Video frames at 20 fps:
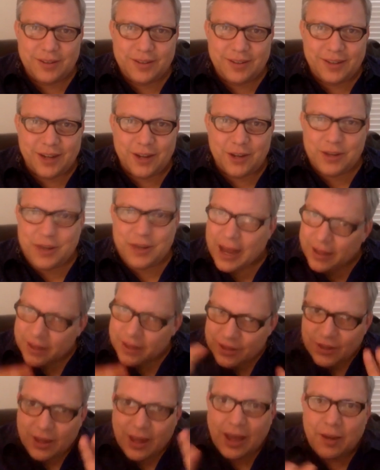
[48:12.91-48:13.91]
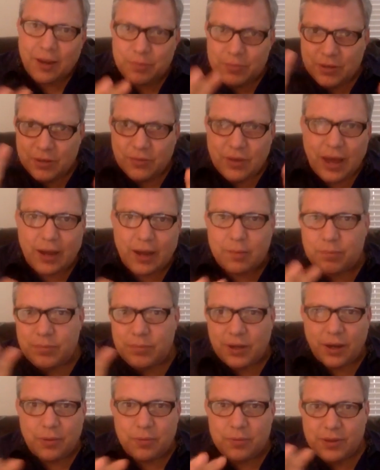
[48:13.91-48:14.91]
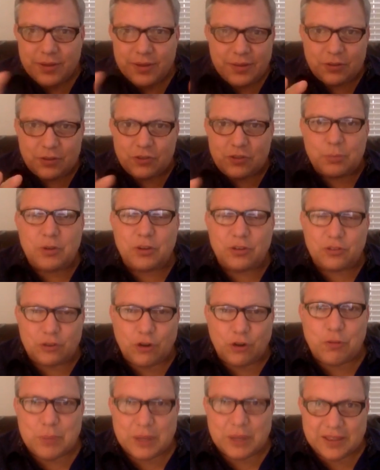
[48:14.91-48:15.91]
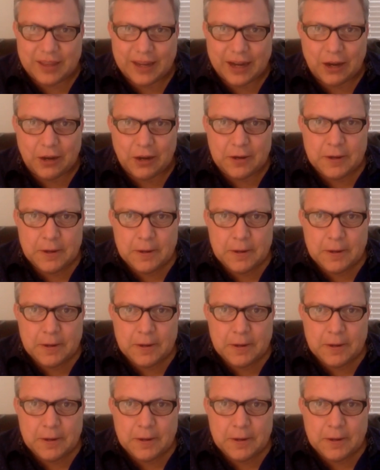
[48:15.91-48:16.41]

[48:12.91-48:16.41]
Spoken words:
You got to, there's some discernment there.